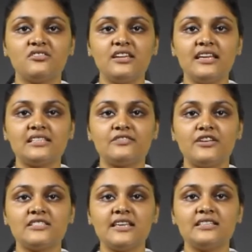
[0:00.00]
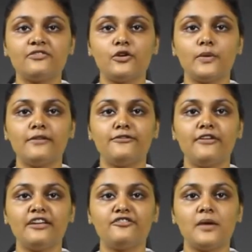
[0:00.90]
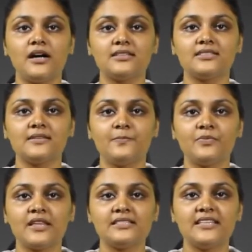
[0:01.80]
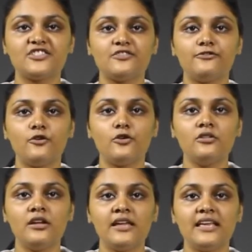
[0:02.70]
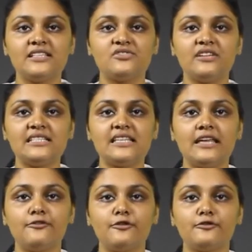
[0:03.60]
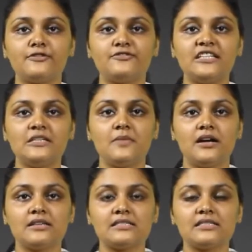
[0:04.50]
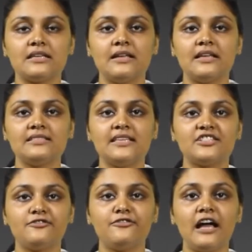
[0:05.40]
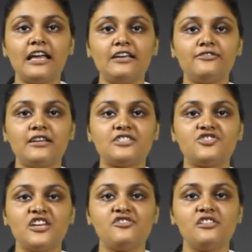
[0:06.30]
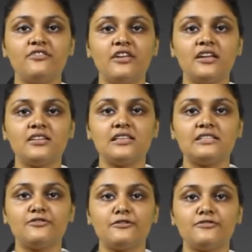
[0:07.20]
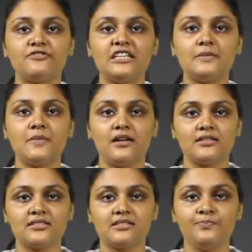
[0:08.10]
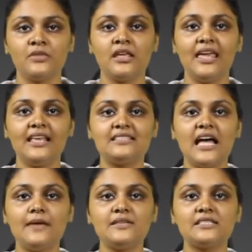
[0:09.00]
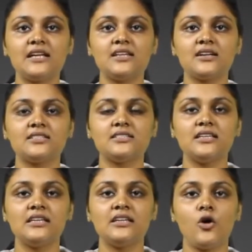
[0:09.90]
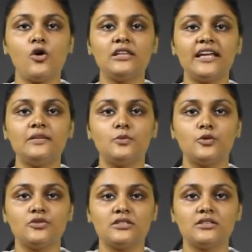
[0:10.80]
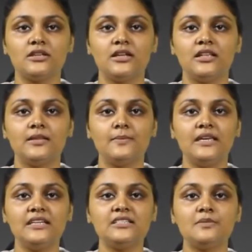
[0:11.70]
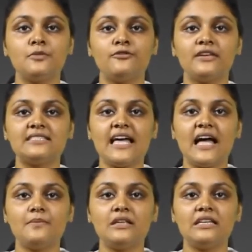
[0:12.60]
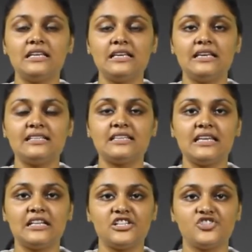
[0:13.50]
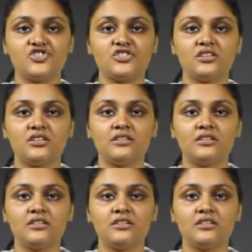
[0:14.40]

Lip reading: 3 is Physics for 25 marks. Section 4 is Reasoning for 15 marks. Section 5 is General Awareness for 15 marks. Exam is conducted in an online mode. The medium of exam is in English.